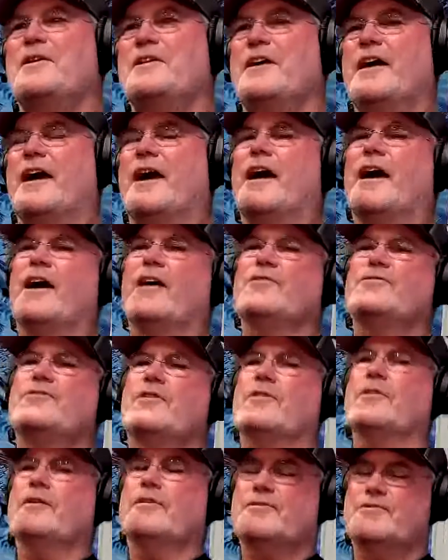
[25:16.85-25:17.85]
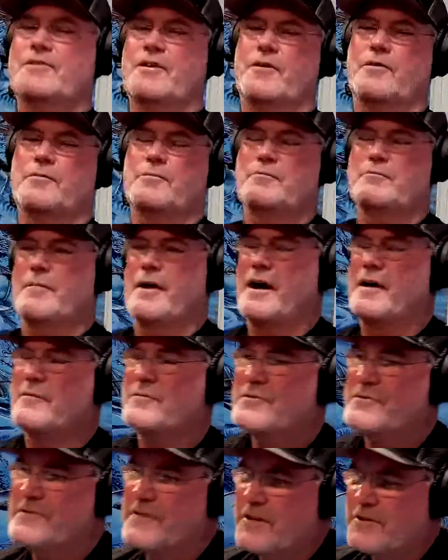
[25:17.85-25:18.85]
Yeah, so my
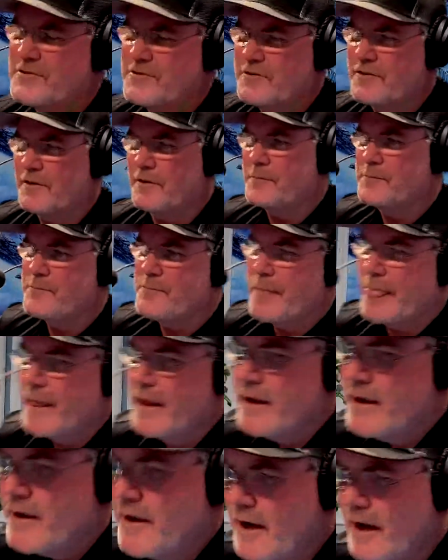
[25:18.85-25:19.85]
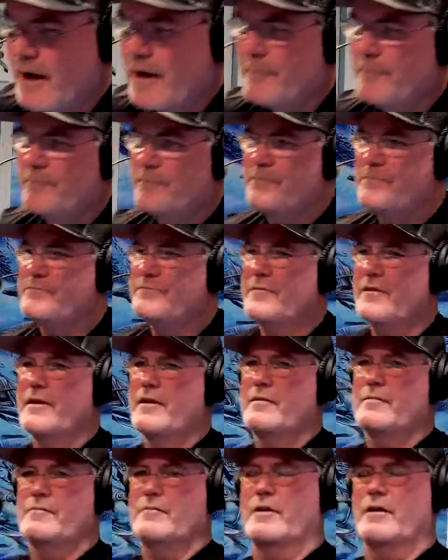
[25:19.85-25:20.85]
sister, I
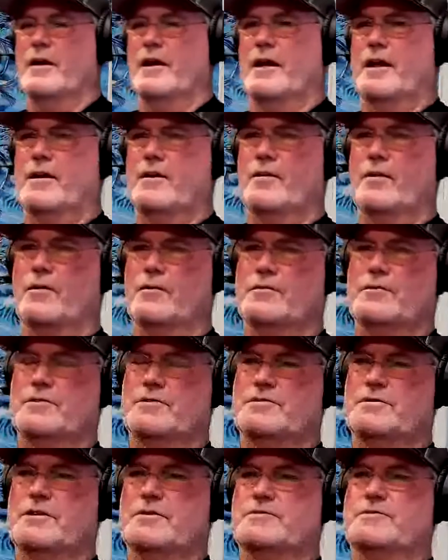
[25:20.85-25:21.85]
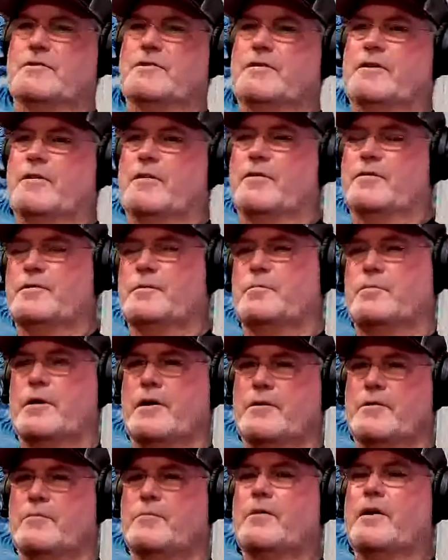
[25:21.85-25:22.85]
had an older sister and an older
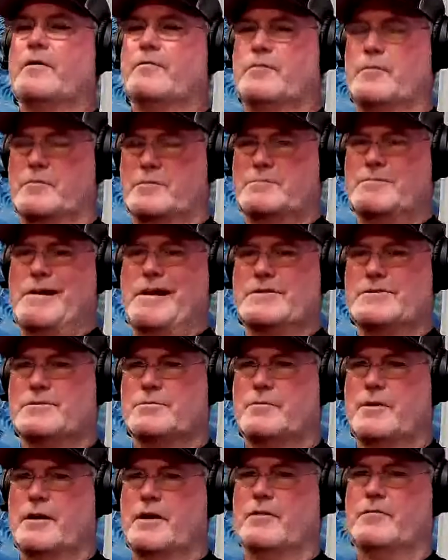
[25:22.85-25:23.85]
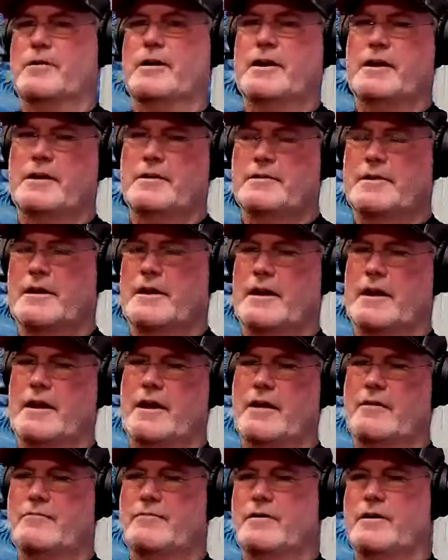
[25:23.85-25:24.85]
brother. One of them's passed away already, and then I
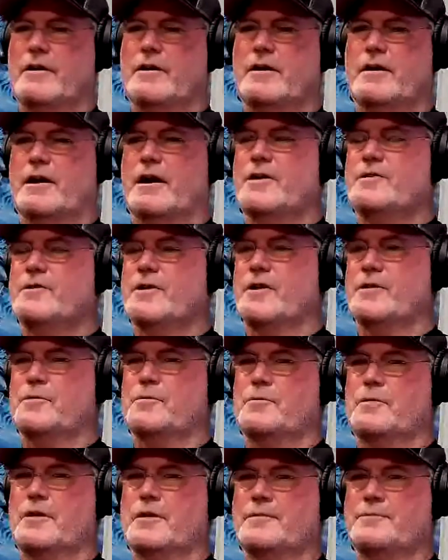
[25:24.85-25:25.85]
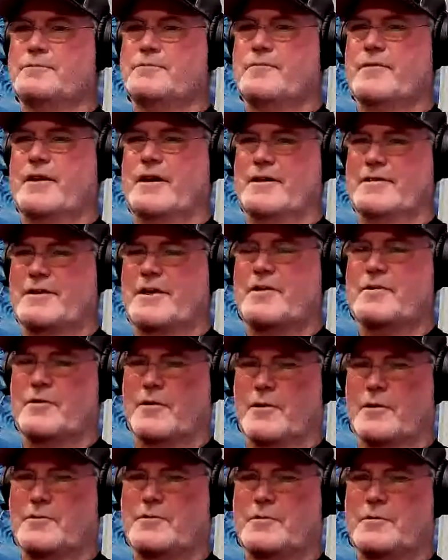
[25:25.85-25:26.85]
have another
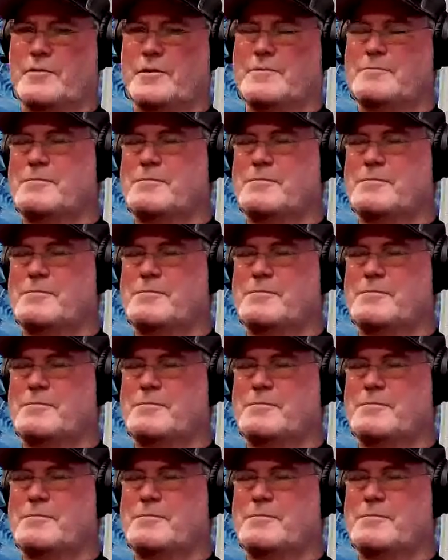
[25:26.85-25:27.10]
older one.